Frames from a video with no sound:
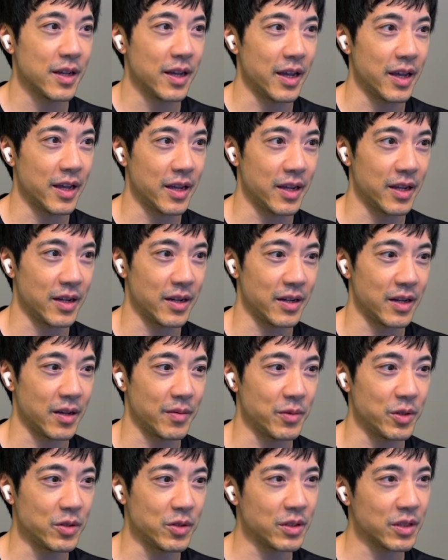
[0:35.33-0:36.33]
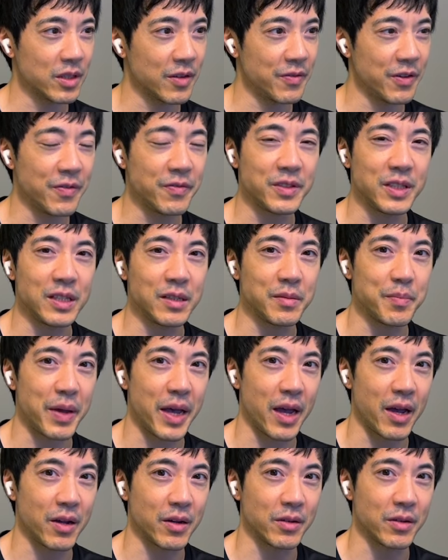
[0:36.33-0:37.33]
And I'm using a 15
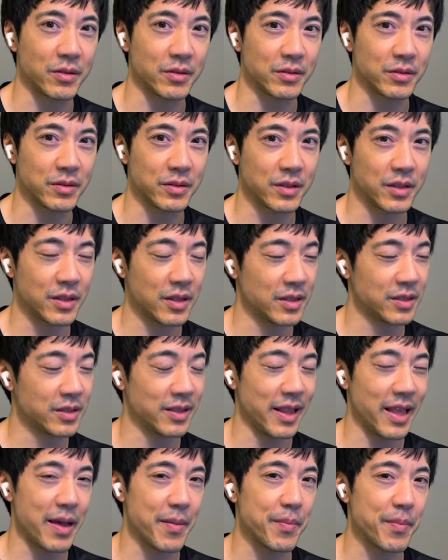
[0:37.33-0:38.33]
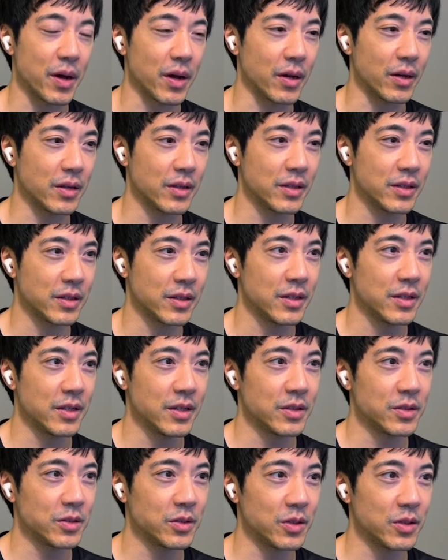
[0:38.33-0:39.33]
pound slam ball.
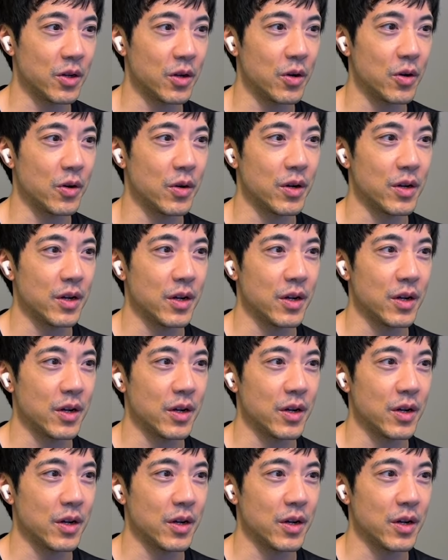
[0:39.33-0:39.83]
So